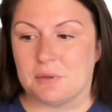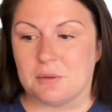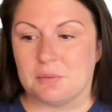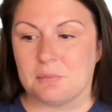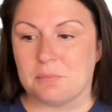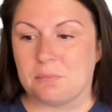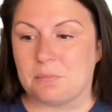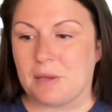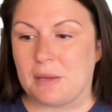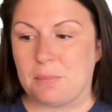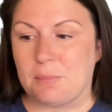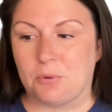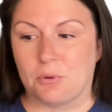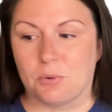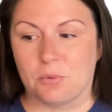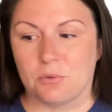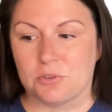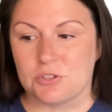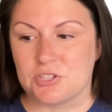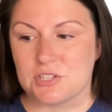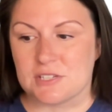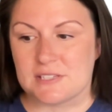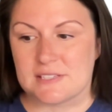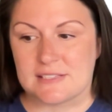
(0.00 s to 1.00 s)
People
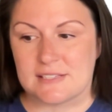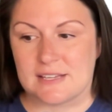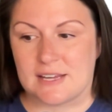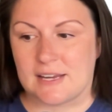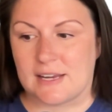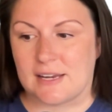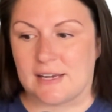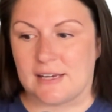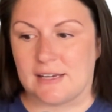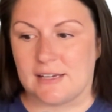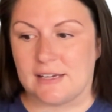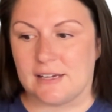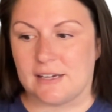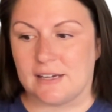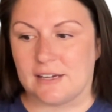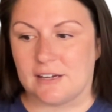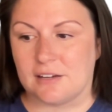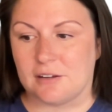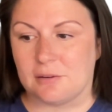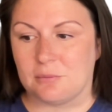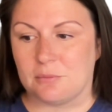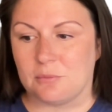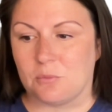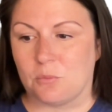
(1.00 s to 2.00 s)
will just say,
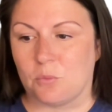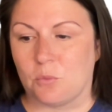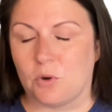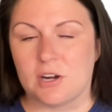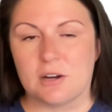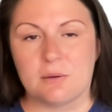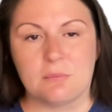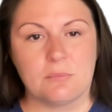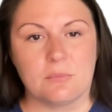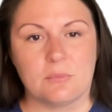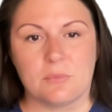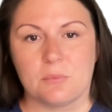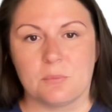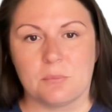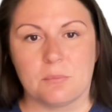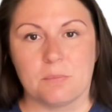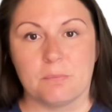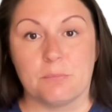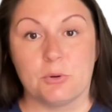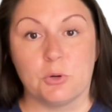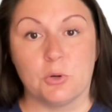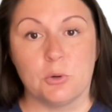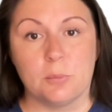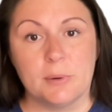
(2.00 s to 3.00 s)
one of
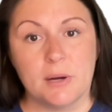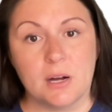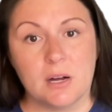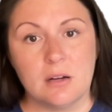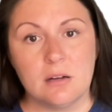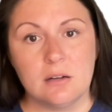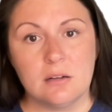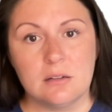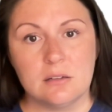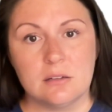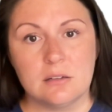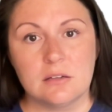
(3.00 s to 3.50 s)
Booba